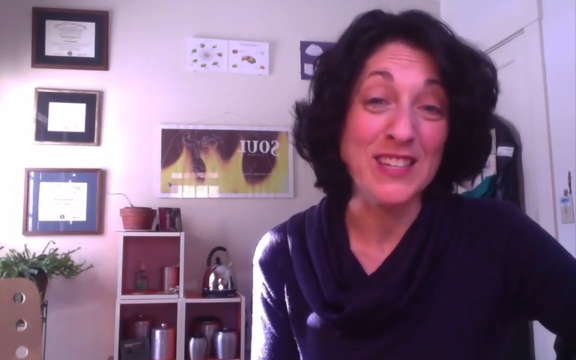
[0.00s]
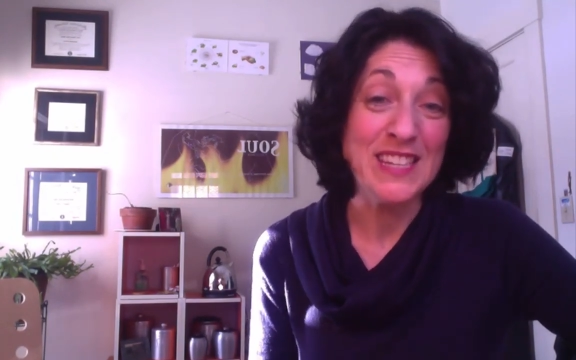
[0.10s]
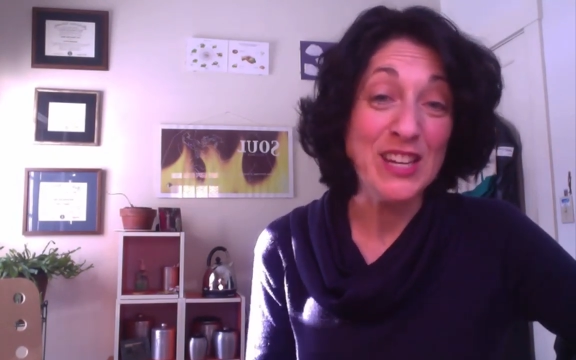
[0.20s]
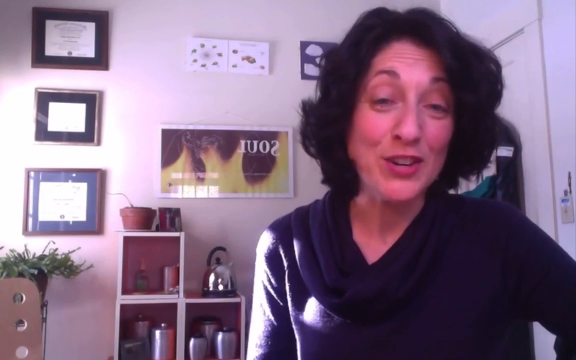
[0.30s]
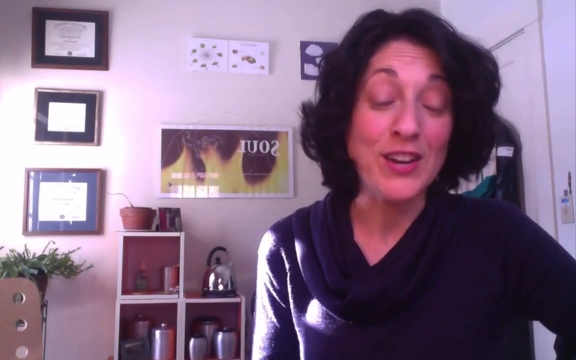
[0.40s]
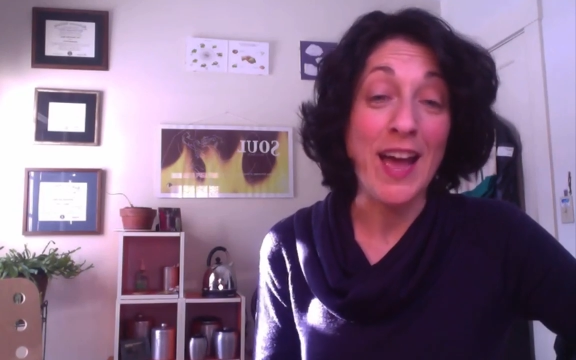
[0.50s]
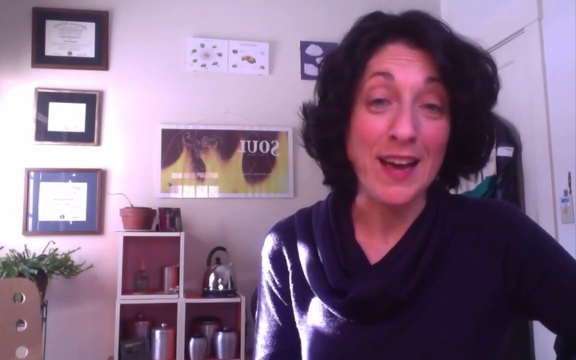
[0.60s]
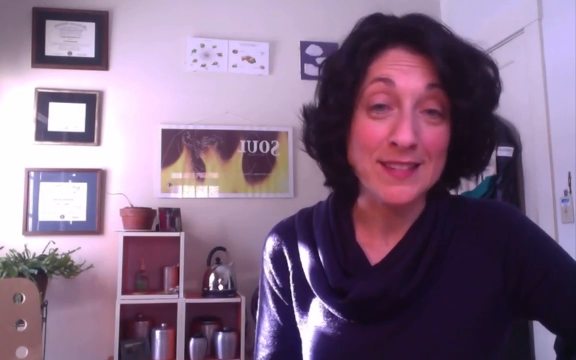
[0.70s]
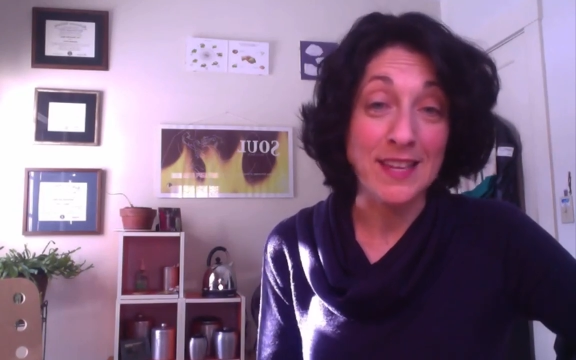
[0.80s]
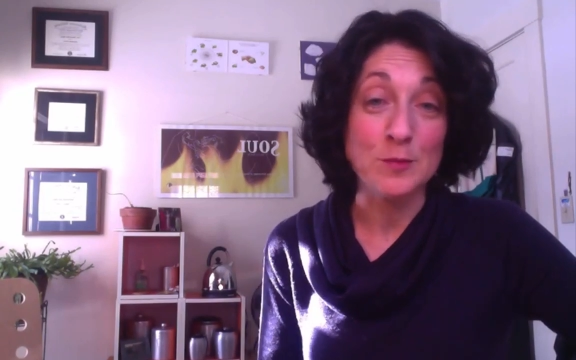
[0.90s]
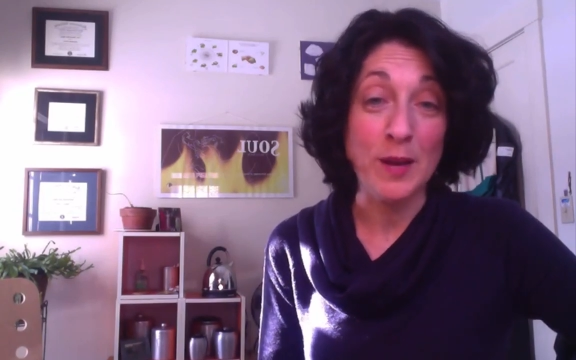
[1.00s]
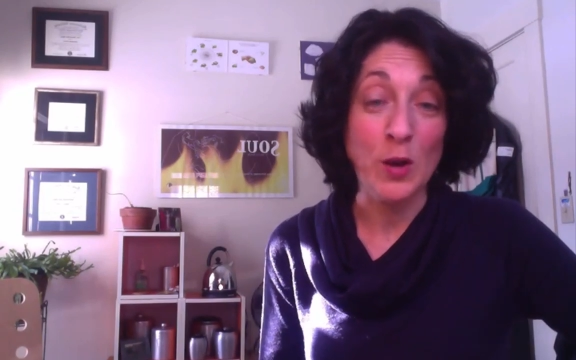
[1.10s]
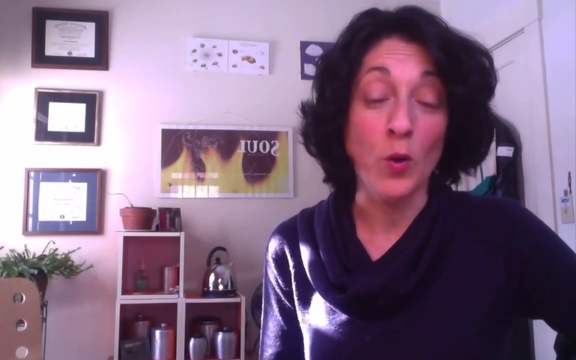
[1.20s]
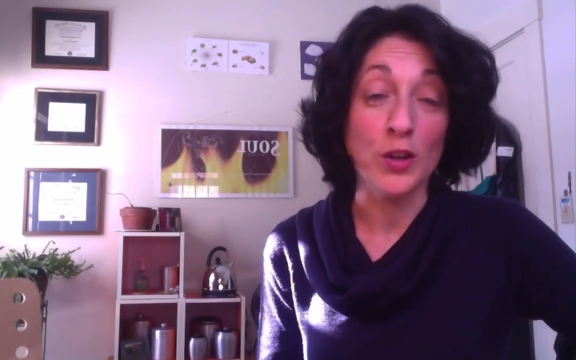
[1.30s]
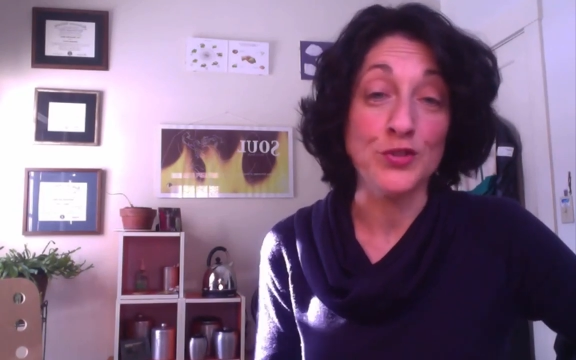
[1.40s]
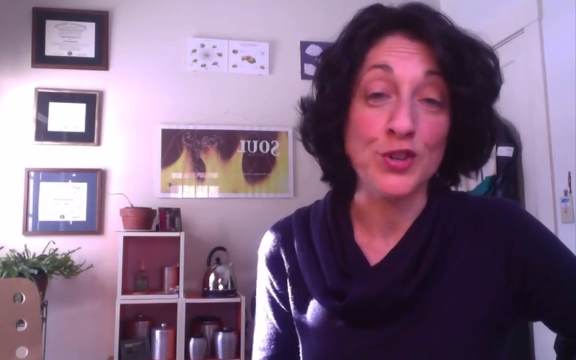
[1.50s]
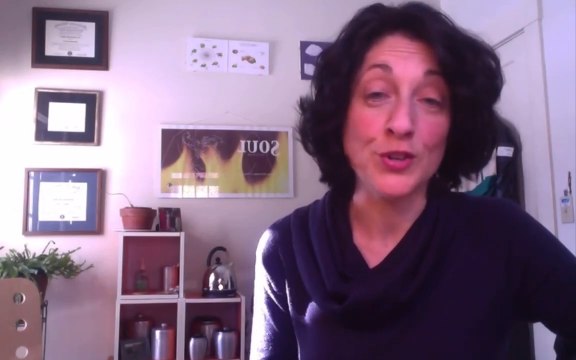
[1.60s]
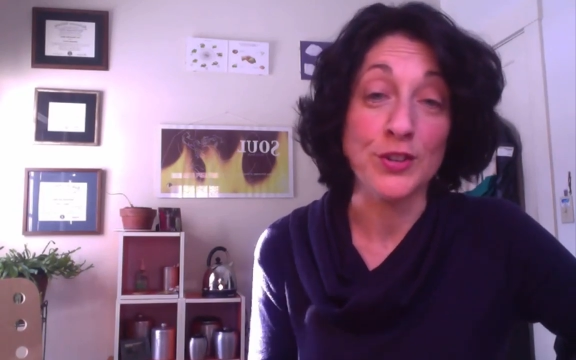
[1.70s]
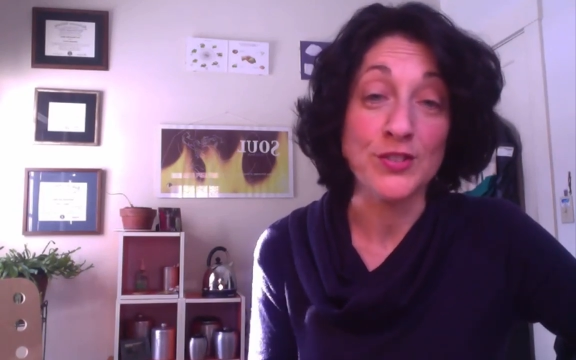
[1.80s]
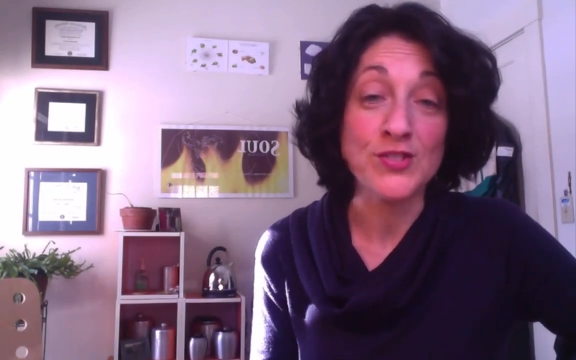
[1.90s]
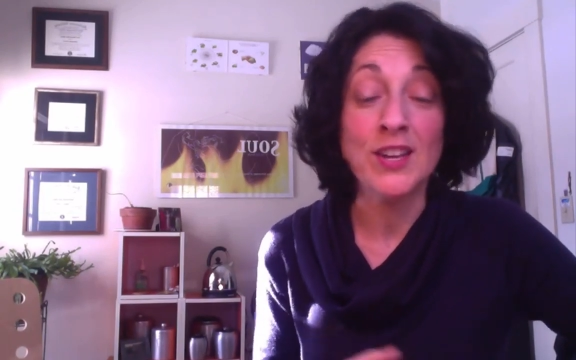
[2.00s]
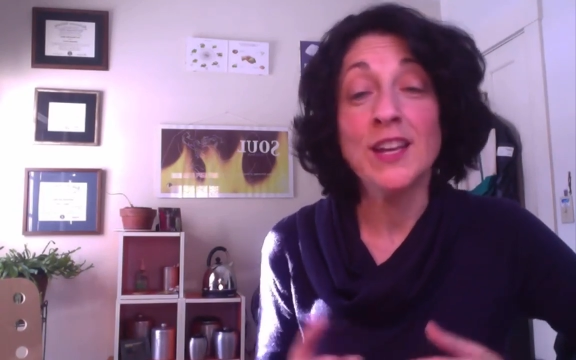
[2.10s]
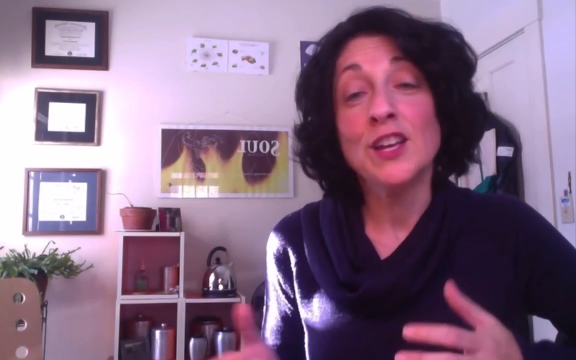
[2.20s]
a year to access paywall journals.